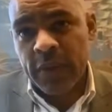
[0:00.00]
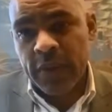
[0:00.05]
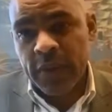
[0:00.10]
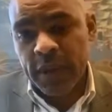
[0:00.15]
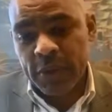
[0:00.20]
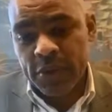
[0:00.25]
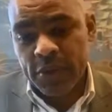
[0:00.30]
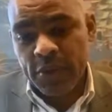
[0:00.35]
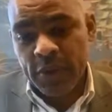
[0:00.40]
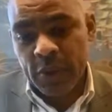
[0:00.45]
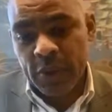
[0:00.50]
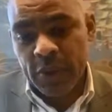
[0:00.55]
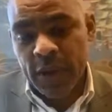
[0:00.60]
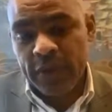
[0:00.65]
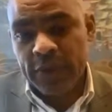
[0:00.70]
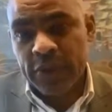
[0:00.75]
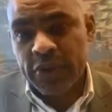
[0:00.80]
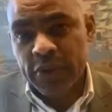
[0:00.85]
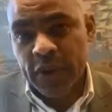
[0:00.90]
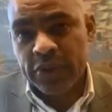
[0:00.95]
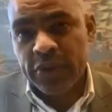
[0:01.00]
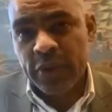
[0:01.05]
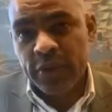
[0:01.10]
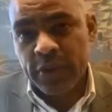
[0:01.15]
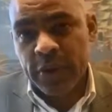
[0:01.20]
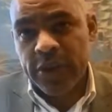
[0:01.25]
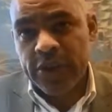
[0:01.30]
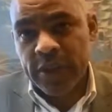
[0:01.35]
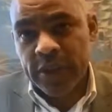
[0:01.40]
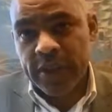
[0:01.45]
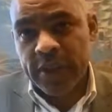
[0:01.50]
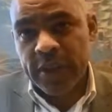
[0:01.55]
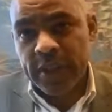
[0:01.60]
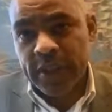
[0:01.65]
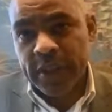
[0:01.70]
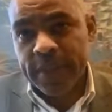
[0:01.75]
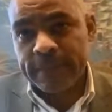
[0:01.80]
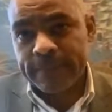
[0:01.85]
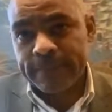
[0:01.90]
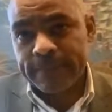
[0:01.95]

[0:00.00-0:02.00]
It was a real live discussion for us yesterday.